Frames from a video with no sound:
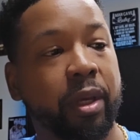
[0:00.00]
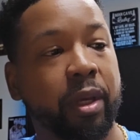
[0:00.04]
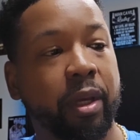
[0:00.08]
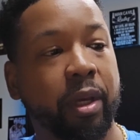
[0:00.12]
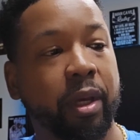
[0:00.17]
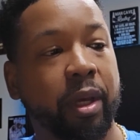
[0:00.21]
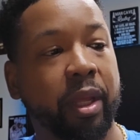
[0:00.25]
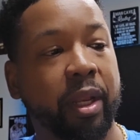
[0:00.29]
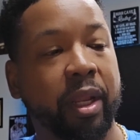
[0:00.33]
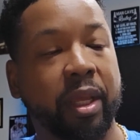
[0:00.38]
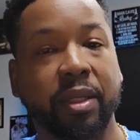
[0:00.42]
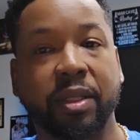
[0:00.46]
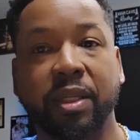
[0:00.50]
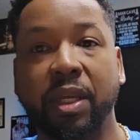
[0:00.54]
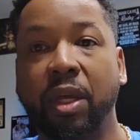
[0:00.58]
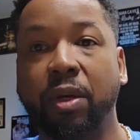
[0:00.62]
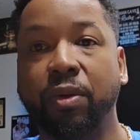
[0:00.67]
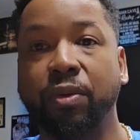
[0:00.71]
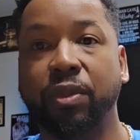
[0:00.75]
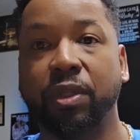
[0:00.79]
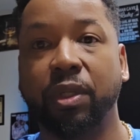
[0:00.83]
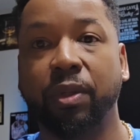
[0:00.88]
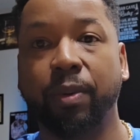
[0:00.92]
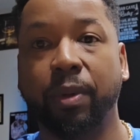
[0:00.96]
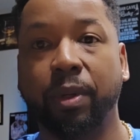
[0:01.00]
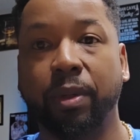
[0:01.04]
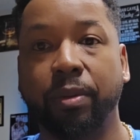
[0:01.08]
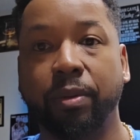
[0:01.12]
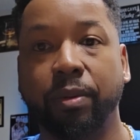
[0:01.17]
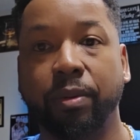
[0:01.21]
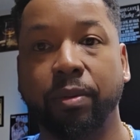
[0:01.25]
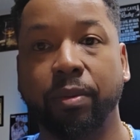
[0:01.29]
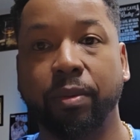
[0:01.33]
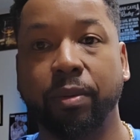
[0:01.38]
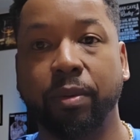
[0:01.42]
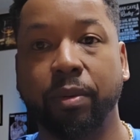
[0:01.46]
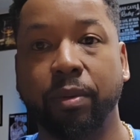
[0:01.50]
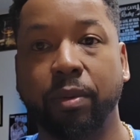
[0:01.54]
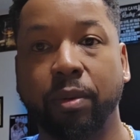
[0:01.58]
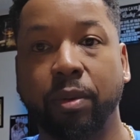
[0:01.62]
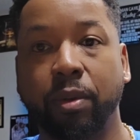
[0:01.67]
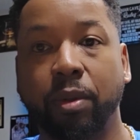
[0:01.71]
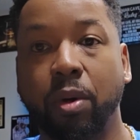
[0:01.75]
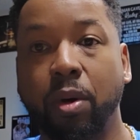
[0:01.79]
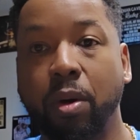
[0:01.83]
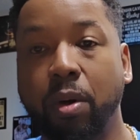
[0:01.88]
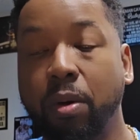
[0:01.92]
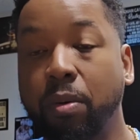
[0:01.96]
It has held zero.
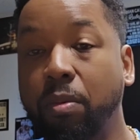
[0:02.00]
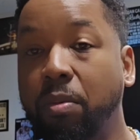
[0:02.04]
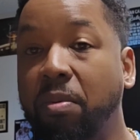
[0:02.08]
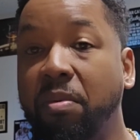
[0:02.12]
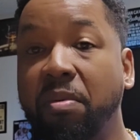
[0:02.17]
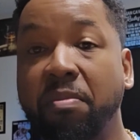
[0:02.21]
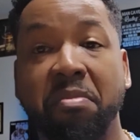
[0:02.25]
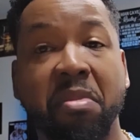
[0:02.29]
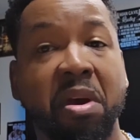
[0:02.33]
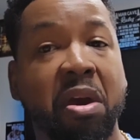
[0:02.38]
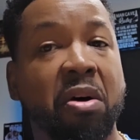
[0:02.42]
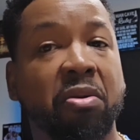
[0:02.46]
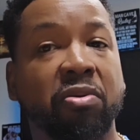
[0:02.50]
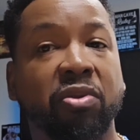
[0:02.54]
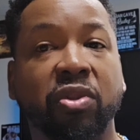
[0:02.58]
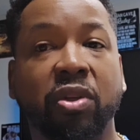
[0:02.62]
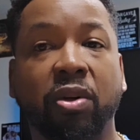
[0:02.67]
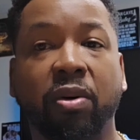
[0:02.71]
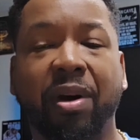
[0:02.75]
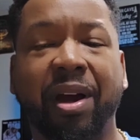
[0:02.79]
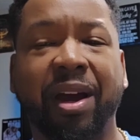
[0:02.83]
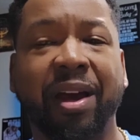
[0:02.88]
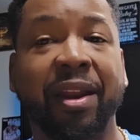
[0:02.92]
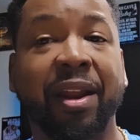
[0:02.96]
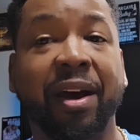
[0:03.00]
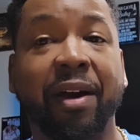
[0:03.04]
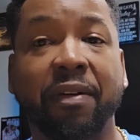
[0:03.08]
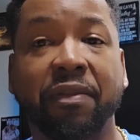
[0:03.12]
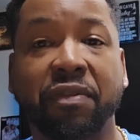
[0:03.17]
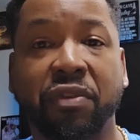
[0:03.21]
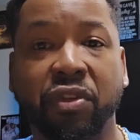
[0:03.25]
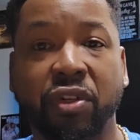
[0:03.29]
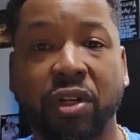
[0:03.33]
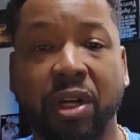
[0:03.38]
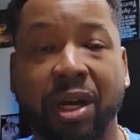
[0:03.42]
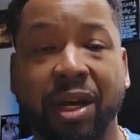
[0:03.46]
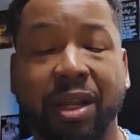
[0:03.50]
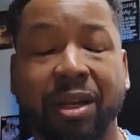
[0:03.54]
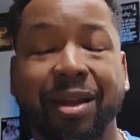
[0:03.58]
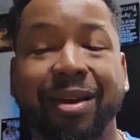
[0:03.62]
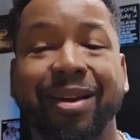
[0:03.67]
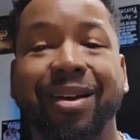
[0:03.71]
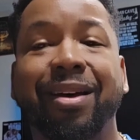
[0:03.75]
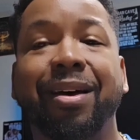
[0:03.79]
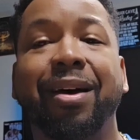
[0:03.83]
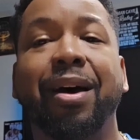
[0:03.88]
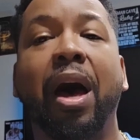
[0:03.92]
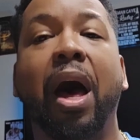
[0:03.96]
Held zero. And I've shot
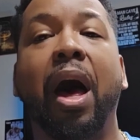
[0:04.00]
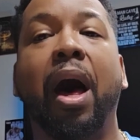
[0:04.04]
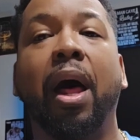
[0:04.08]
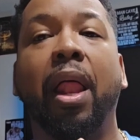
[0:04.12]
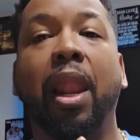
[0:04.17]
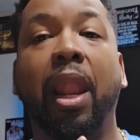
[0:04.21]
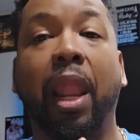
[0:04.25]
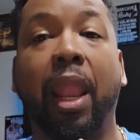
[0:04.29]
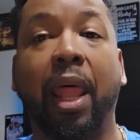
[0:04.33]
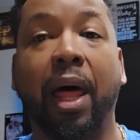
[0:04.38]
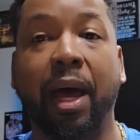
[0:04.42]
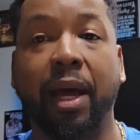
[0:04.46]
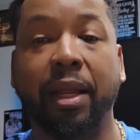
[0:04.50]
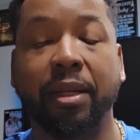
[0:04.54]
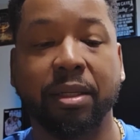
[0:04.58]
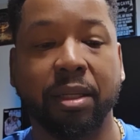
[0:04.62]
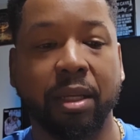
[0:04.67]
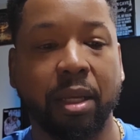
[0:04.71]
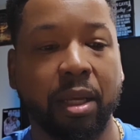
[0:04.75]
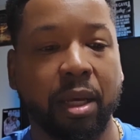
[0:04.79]
a lot.